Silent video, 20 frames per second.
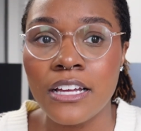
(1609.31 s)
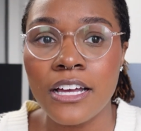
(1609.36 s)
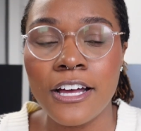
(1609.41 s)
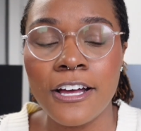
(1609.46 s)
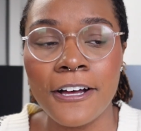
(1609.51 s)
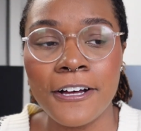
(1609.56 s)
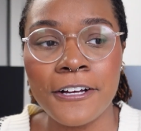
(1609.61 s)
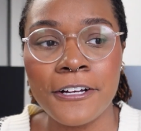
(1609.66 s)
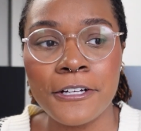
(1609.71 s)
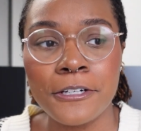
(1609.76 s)

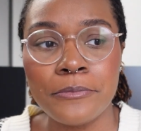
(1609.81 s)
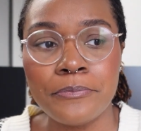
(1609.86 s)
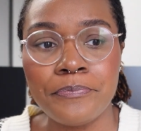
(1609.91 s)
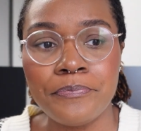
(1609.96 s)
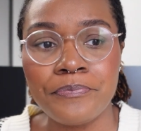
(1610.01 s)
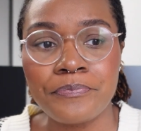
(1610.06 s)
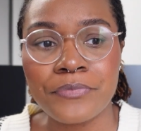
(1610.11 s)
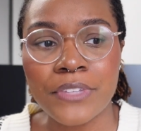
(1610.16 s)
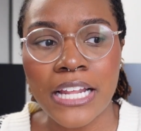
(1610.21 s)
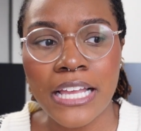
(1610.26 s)

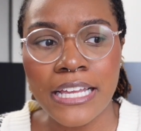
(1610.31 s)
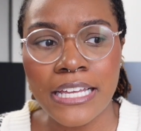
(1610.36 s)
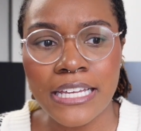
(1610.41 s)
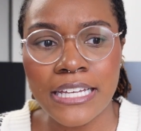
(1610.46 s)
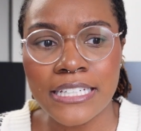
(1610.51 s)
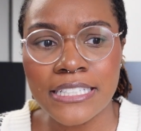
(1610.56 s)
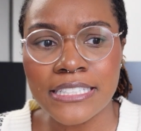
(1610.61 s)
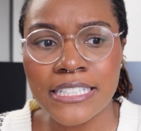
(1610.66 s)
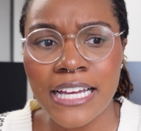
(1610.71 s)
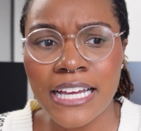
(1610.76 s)
And
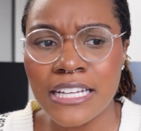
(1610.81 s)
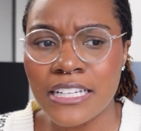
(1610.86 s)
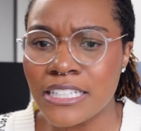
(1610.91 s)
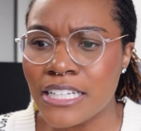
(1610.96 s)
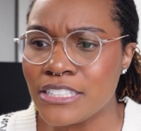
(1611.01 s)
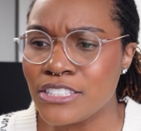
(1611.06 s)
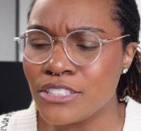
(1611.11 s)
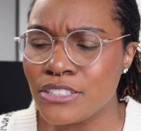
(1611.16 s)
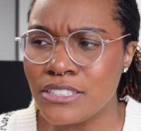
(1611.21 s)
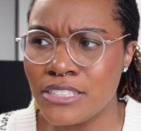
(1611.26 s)

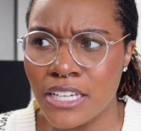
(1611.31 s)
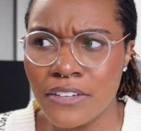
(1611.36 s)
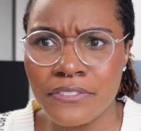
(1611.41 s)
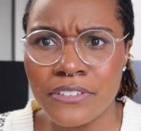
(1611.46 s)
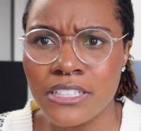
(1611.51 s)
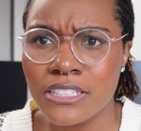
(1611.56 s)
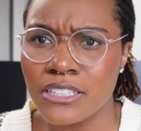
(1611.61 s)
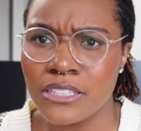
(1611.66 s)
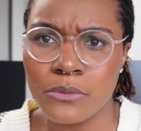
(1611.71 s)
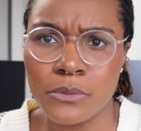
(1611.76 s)
I
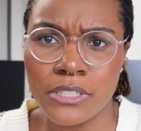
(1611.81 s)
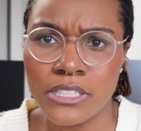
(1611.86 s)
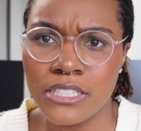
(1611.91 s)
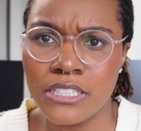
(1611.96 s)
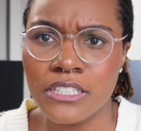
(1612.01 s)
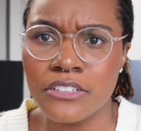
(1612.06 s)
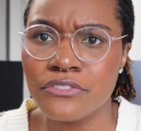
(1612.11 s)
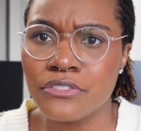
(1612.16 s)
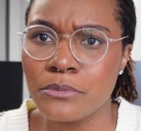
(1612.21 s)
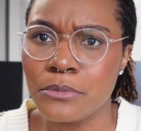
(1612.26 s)
definitely want to
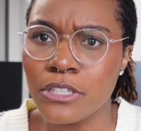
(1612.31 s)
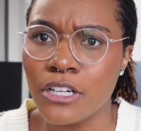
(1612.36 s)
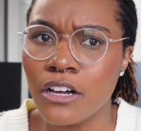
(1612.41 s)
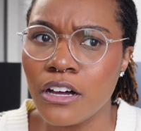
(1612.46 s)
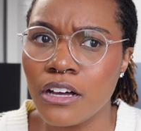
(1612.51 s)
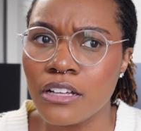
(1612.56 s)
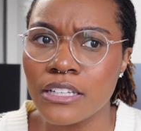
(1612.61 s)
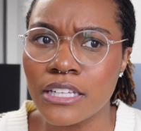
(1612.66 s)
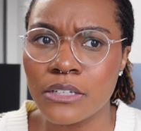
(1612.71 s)
hear from y'all.